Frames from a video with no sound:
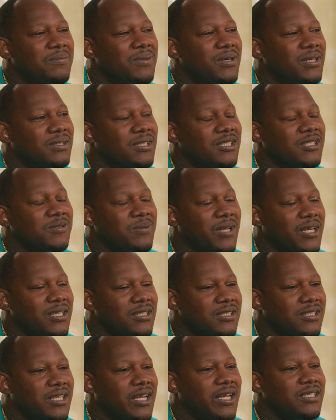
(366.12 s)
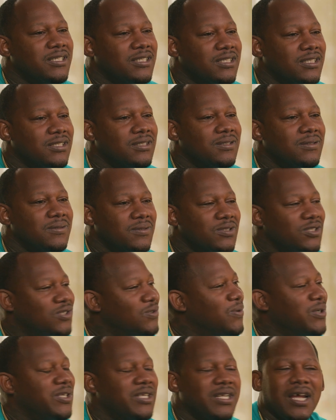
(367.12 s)
but this place changes you.
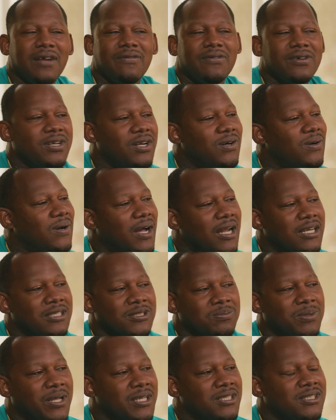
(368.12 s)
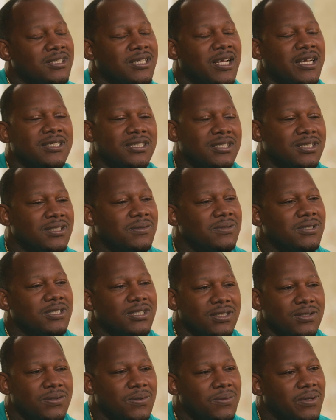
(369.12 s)
You would never know how this place changes you
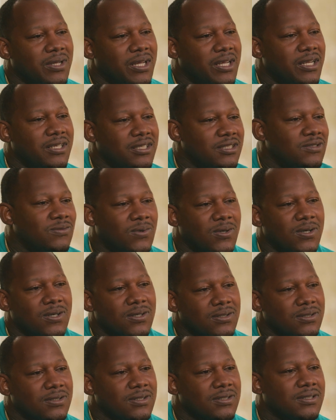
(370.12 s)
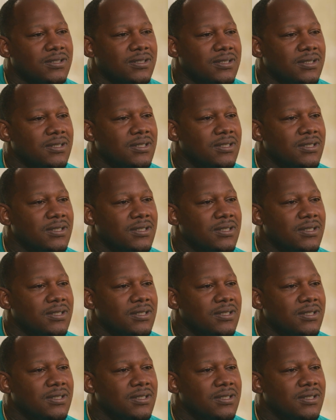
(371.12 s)
until you in these walls.